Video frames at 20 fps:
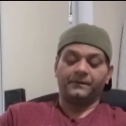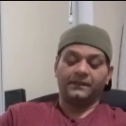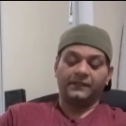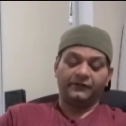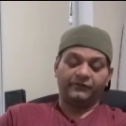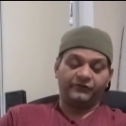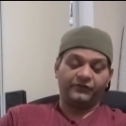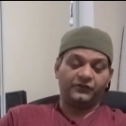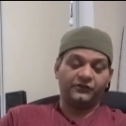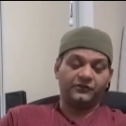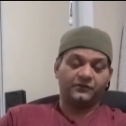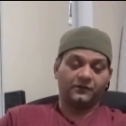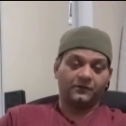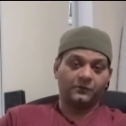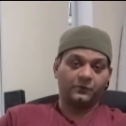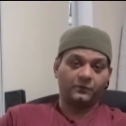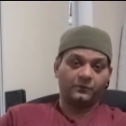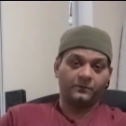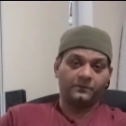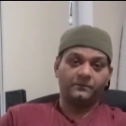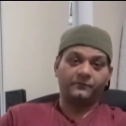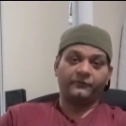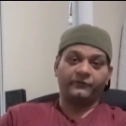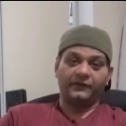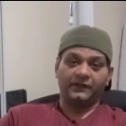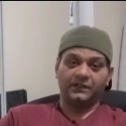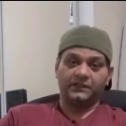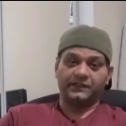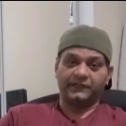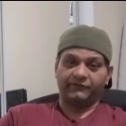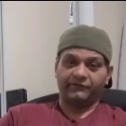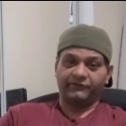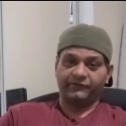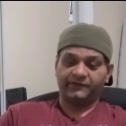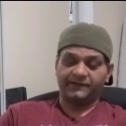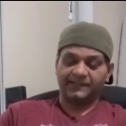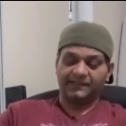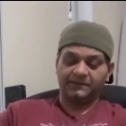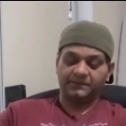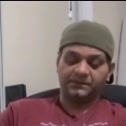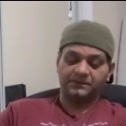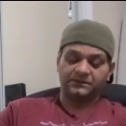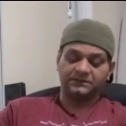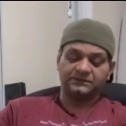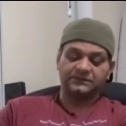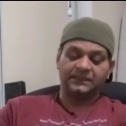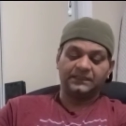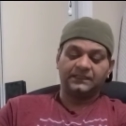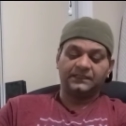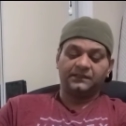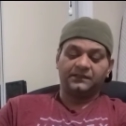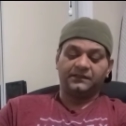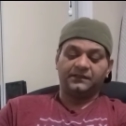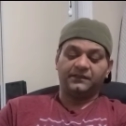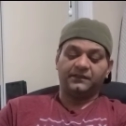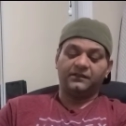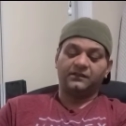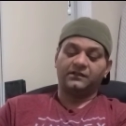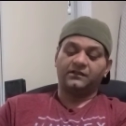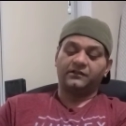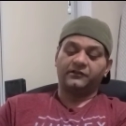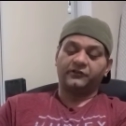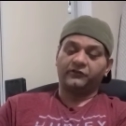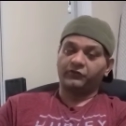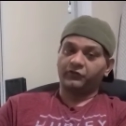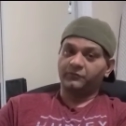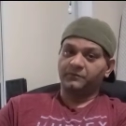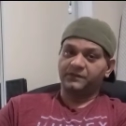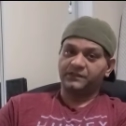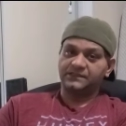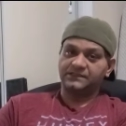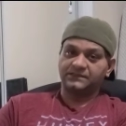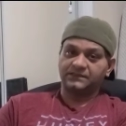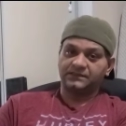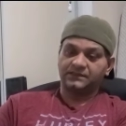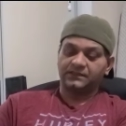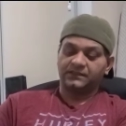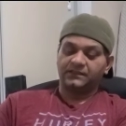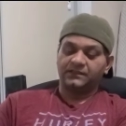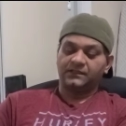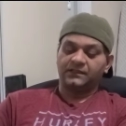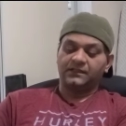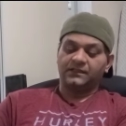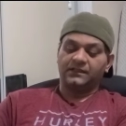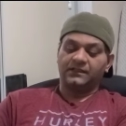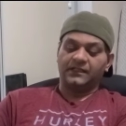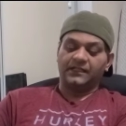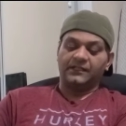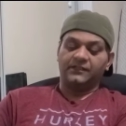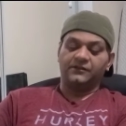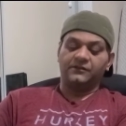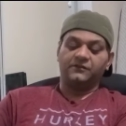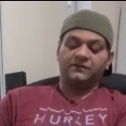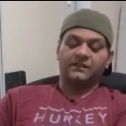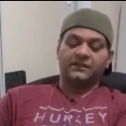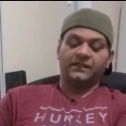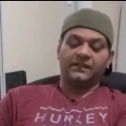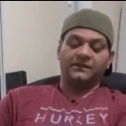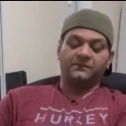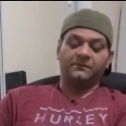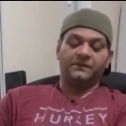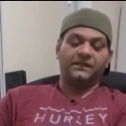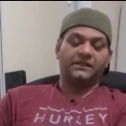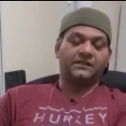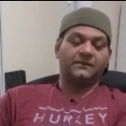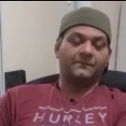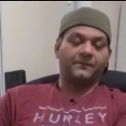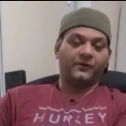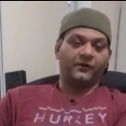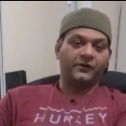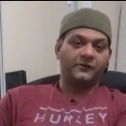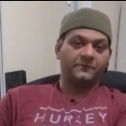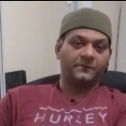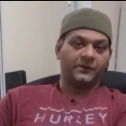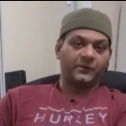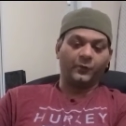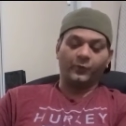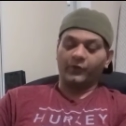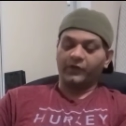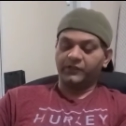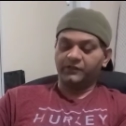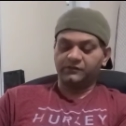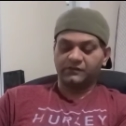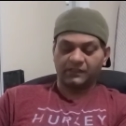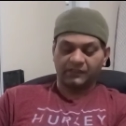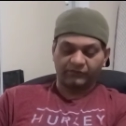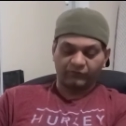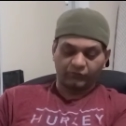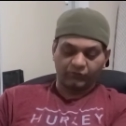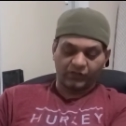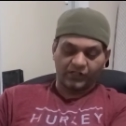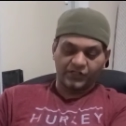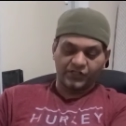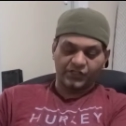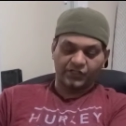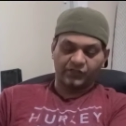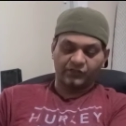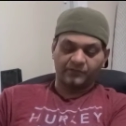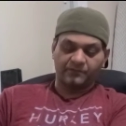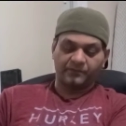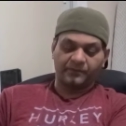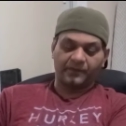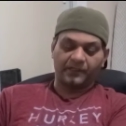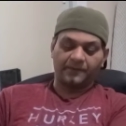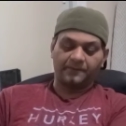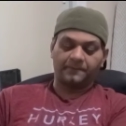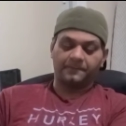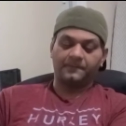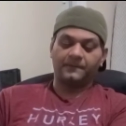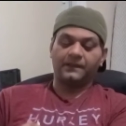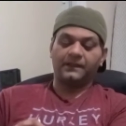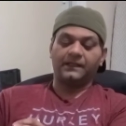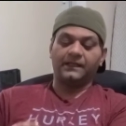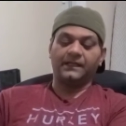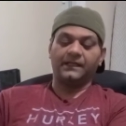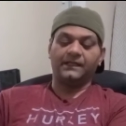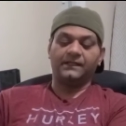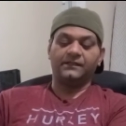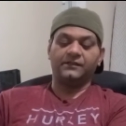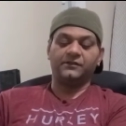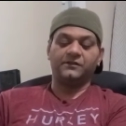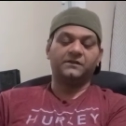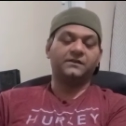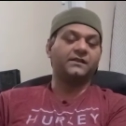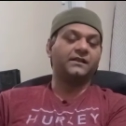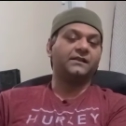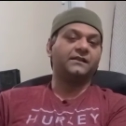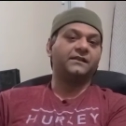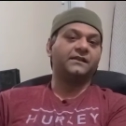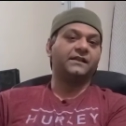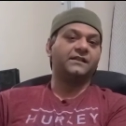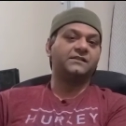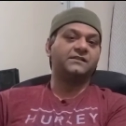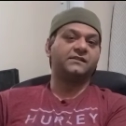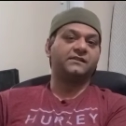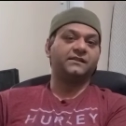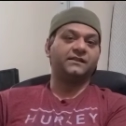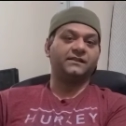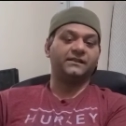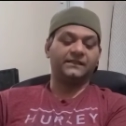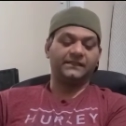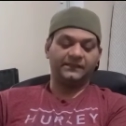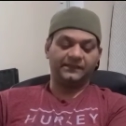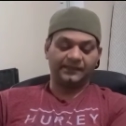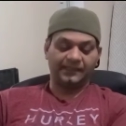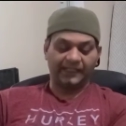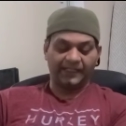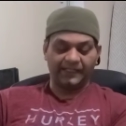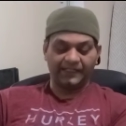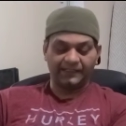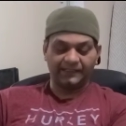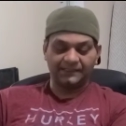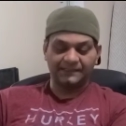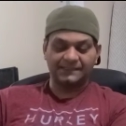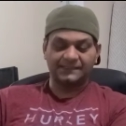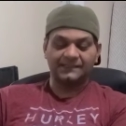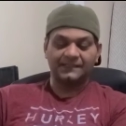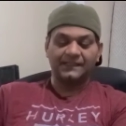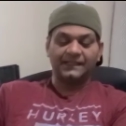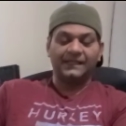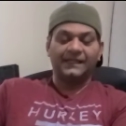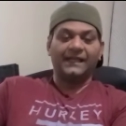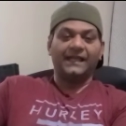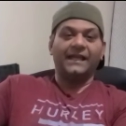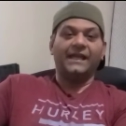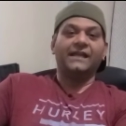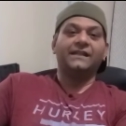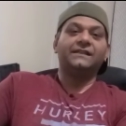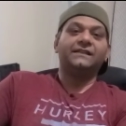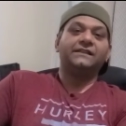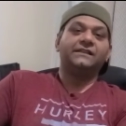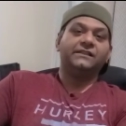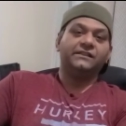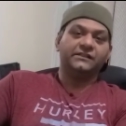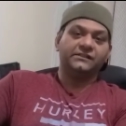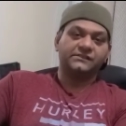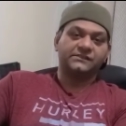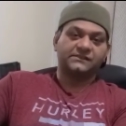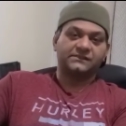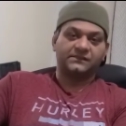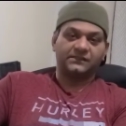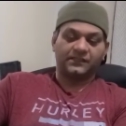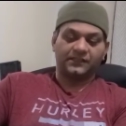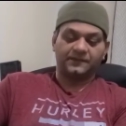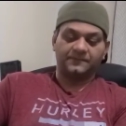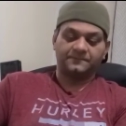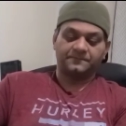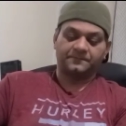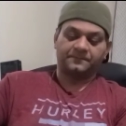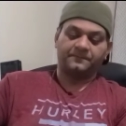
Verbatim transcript: If you don't feel comfortable, there are groomers and you can make appointment where you can wash your pup and you can get the nails and ears done.